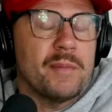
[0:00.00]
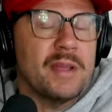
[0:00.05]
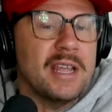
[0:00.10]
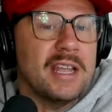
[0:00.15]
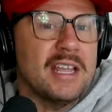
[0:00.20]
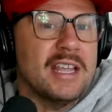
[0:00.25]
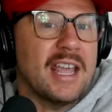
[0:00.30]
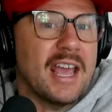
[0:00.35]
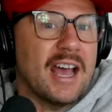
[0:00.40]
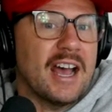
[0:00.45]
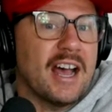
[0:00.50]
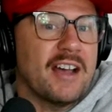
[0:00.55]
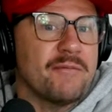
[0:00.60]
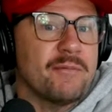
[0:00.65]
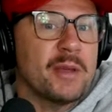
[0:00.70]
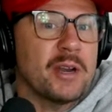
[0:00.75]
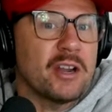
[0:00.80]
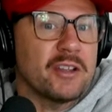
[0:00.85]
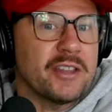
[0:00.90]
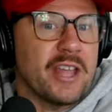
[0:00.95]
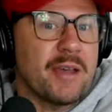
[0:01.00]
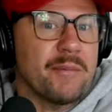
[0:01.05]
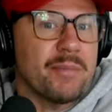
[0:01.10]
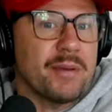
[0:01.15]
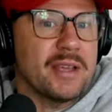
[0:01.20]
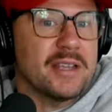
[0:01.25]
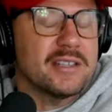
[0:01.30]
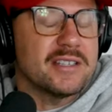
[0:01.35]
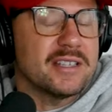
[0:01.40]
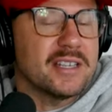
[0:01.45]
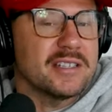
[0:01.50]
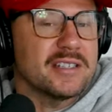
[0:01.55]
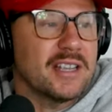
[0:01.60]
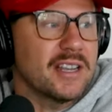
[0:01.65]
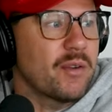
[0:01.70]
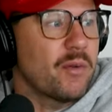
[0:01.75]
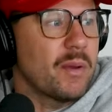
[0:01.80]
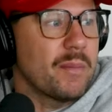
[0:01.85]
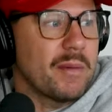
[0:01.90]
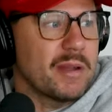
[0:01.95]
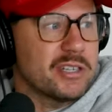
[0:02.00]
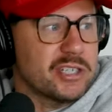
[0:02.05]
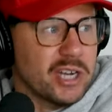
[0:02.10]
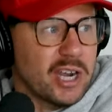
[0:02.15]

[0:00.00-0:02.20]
me, yeah, I've been on that pace since I quit my